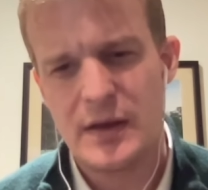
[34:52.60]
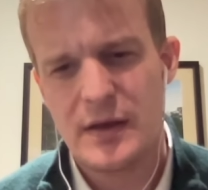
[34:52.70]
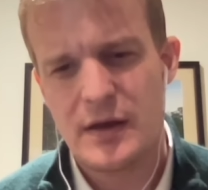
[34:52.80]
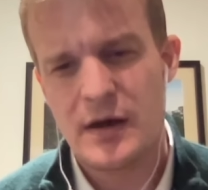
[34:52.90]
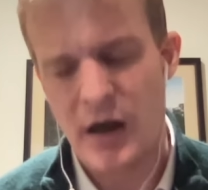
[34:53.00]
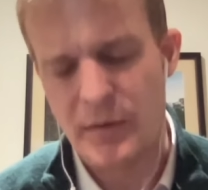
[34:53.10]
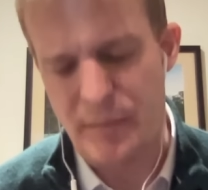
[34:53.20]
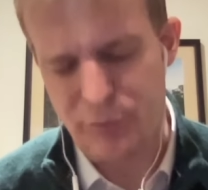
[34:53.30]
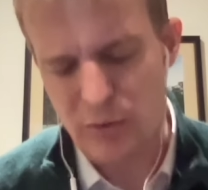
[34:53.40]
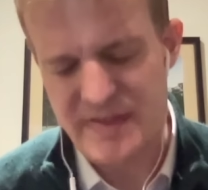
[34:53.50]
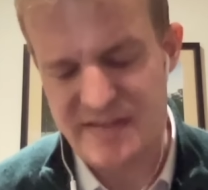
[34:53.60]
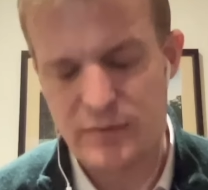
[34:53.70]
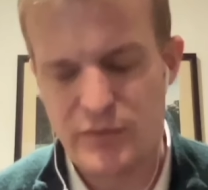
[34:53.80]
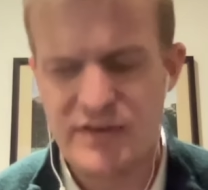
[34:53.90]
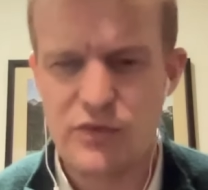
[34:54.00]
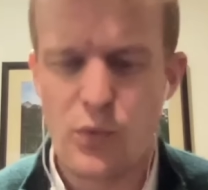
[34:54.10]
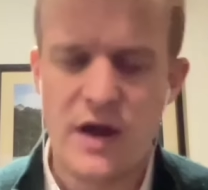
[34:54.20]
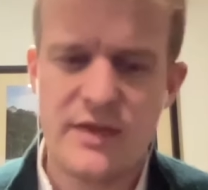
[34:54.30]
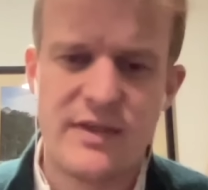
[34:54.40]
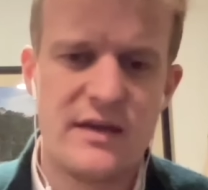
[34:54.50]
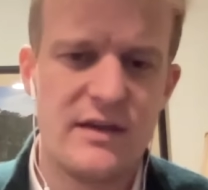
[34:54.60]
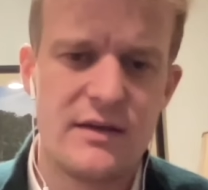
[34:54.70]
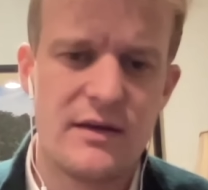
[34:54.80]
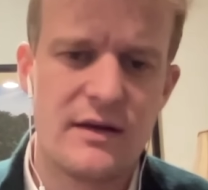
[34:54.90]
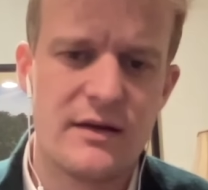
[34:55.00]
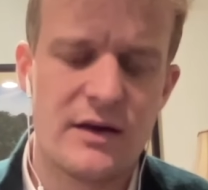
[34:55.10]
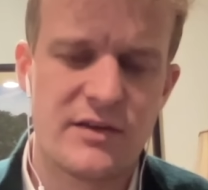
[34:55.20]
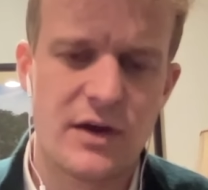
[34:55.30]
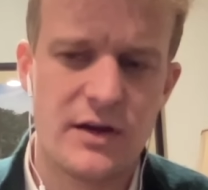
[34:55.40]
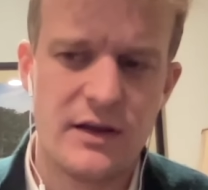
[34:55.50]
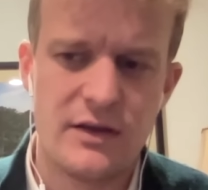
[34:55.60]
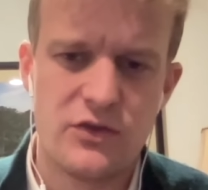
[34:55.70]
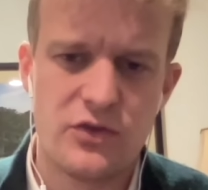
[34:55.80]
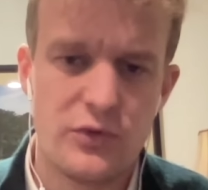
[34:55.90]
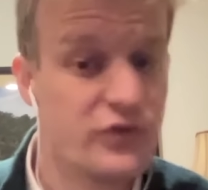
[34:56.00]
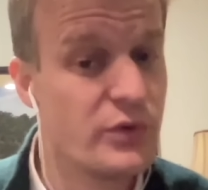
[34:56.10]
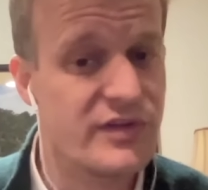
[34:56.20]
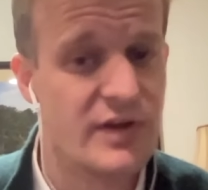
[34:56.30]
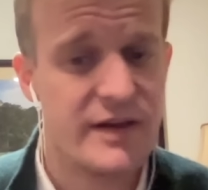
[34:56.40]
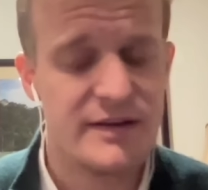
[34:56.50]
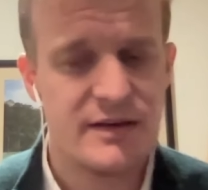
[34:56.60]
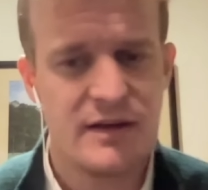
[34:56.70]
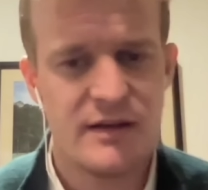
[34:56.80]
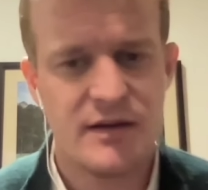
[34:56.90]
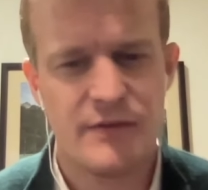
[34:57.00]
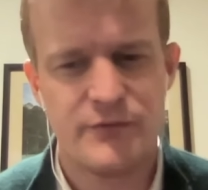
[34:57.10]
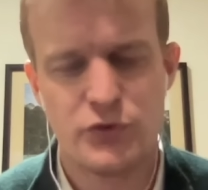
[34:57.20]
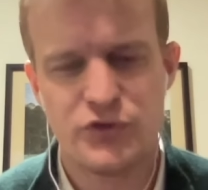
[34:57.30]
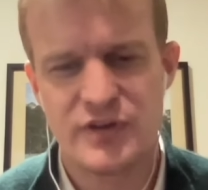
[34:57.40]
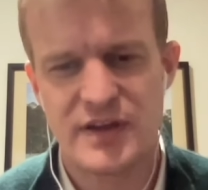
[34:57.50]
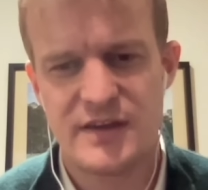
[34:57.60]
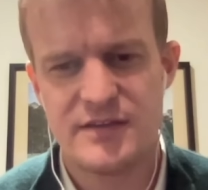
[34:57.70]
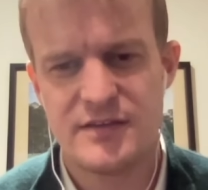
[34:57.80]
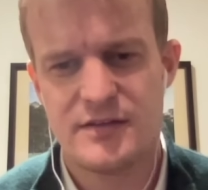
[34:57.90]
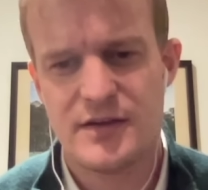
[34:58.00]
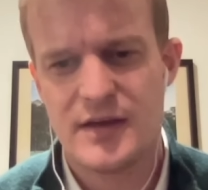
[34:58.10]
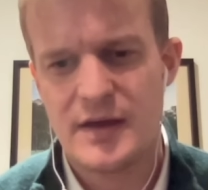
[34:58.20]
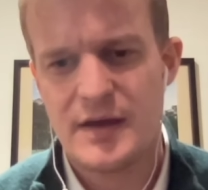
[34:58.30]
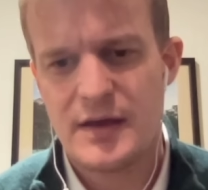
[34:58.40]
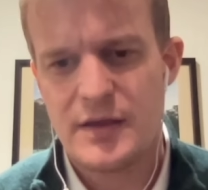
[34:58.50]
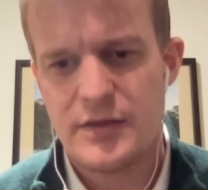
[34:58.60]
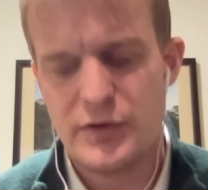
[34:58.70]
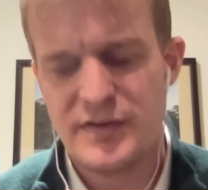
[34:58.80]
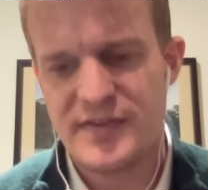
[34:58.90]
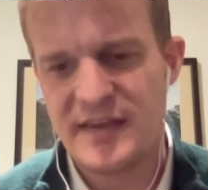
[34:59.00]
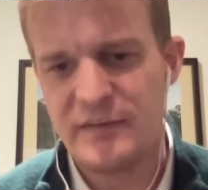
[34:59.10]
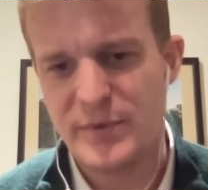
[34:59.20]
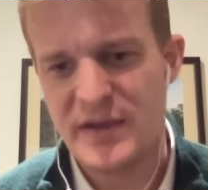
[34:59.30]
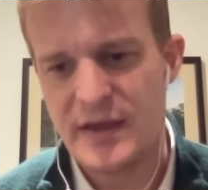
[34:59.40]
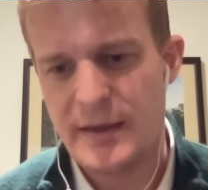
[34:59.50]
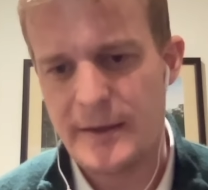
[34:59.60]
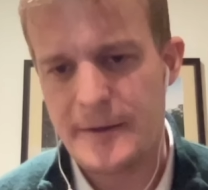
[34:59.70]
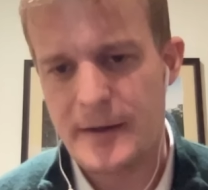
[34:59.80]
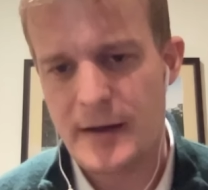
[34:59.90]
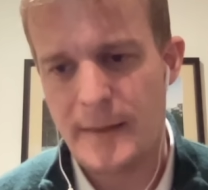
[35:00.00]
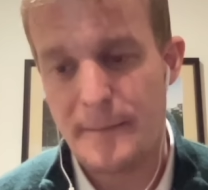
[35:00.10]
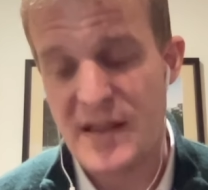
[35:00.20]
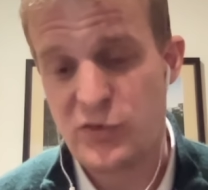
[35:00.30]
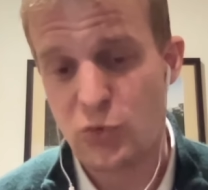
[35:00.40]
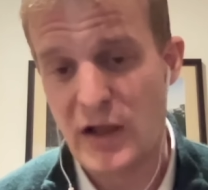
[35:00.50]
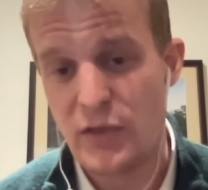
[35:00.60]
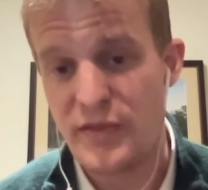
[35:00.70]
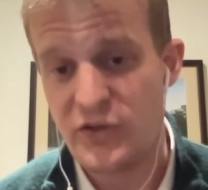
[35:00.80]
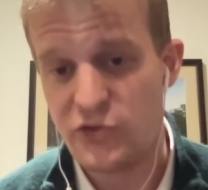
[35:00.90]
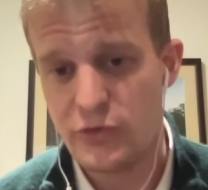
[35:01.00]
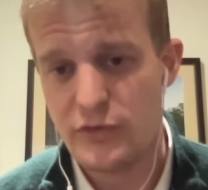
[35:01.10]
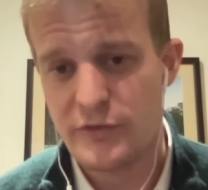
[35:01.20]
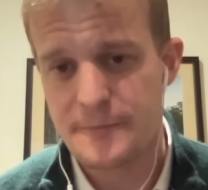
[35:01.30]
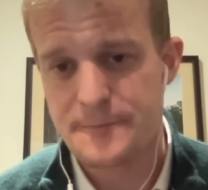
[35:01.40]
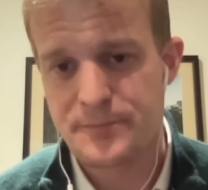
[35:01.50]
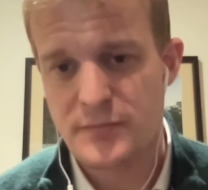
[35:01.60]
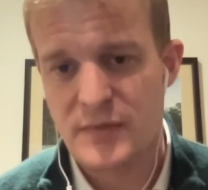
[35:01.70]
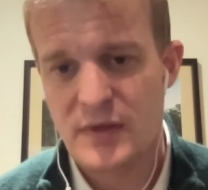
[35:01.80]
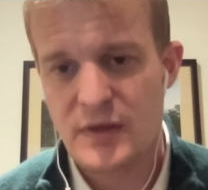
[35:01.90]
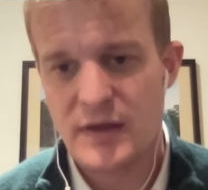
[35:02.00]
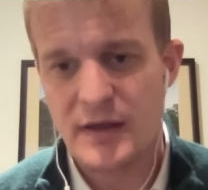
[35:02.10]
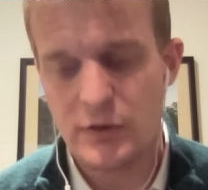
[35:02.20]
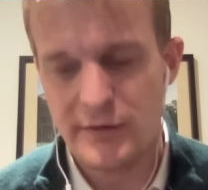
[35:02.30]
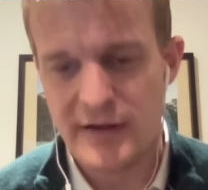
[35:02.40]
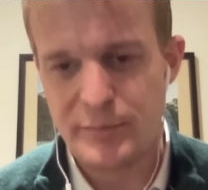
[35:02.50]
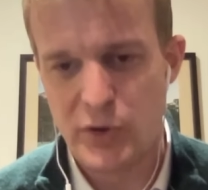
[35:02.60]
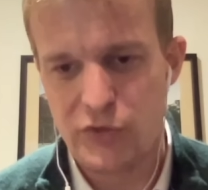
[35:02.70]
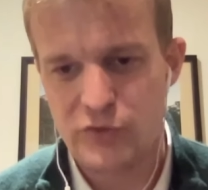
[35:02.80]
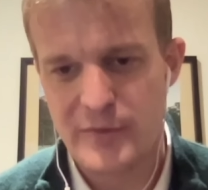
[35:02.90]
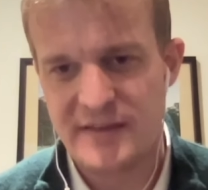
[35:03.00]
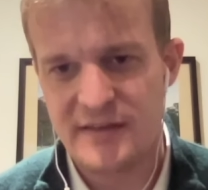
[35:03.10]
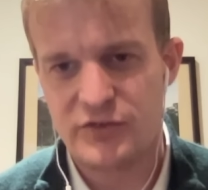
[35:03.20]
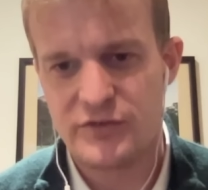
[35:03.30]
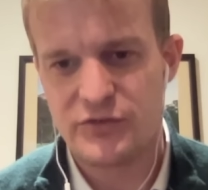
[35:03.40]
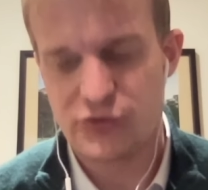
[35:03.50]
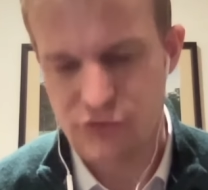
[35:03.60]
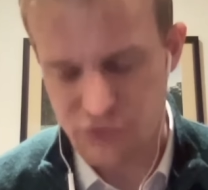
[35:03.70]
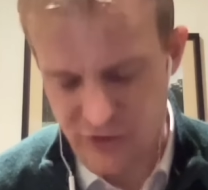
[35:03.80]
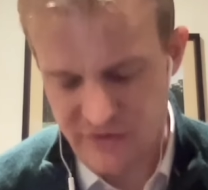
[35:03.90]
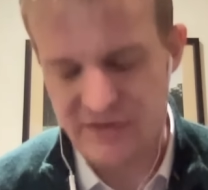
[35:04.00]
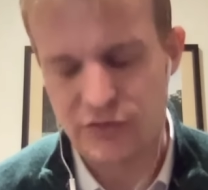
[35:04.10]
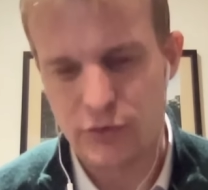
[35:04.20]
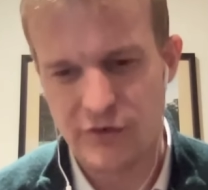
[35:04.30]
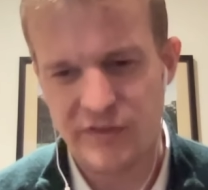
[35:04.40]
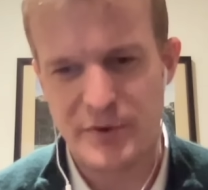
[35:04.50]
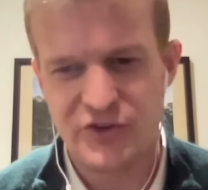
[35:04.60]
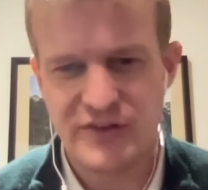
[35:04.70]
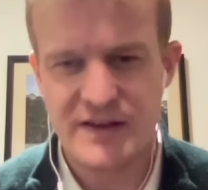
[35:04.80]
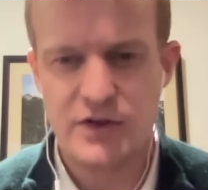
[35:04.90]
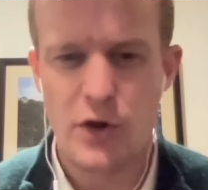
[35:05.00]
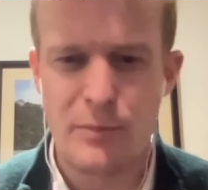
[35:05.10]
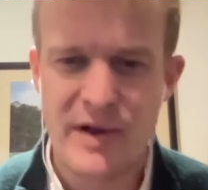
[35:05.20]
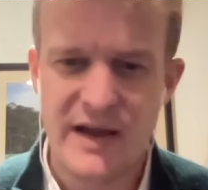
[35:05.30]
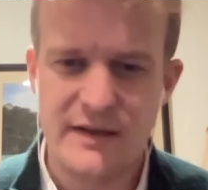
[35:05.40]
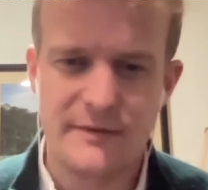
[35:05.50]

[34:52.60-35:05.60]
are probably the same reasons why they are turning to suicide in unfortunate cases. Those things being mental health issues, including post-traumatic stress disorder, especially in combat